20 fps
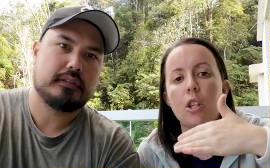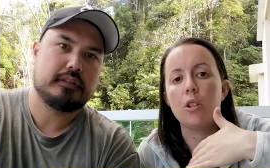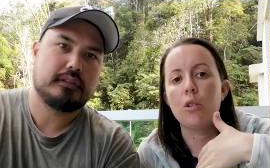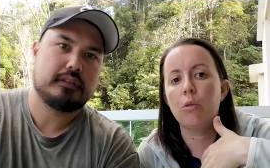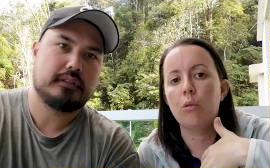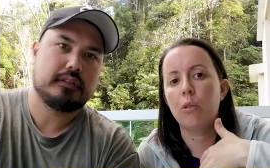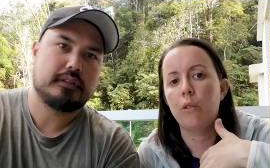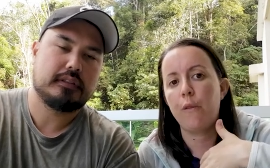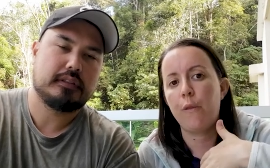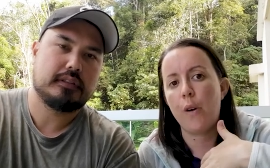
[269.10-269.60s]

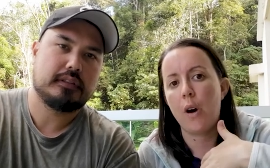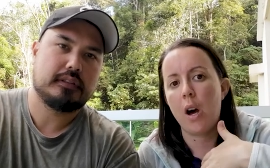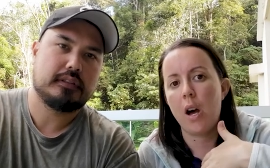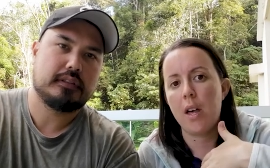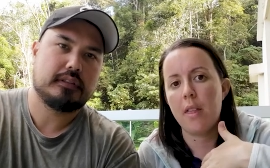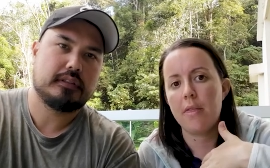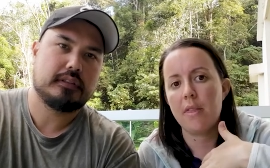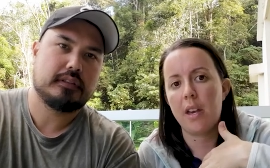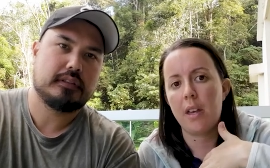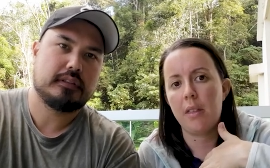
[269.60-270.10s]
Speaker 1: you will
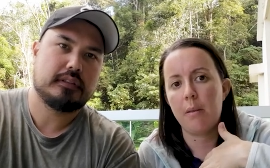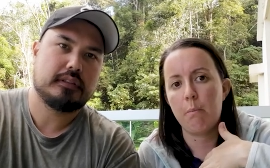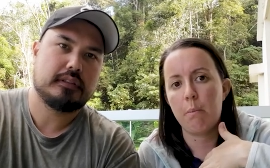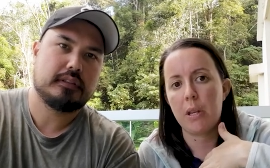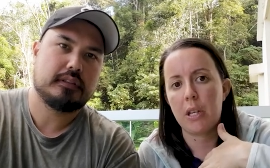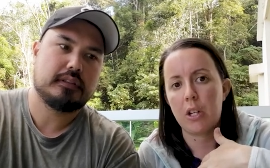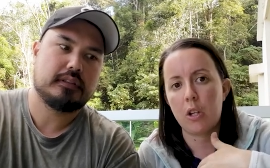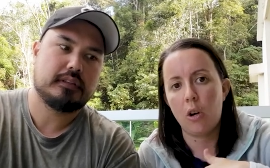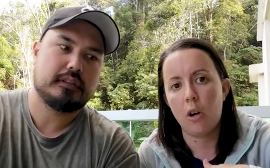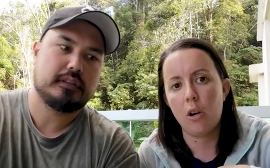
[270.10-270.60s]
find that
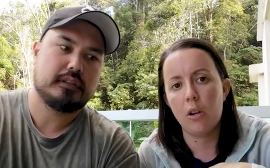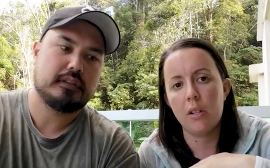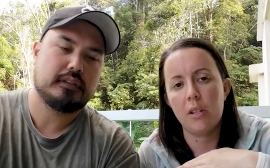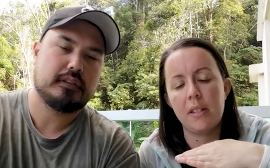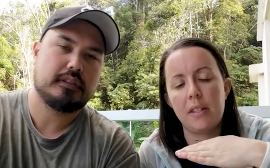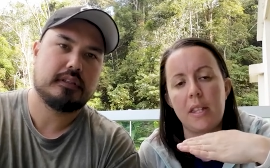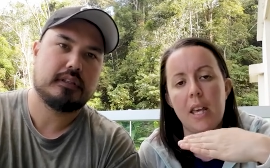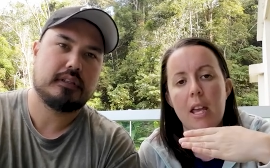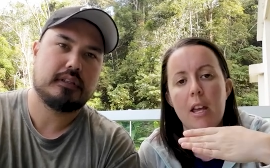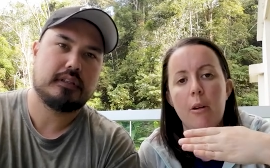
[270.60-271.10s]

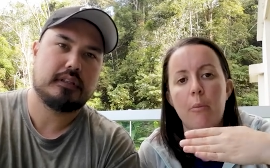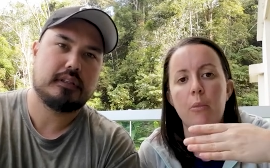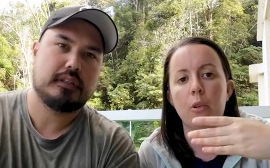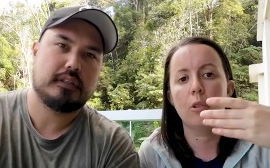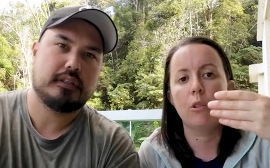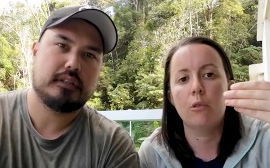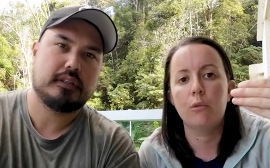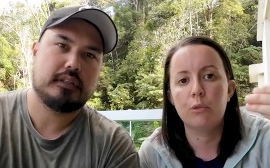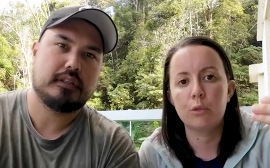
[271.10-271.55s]
because they are more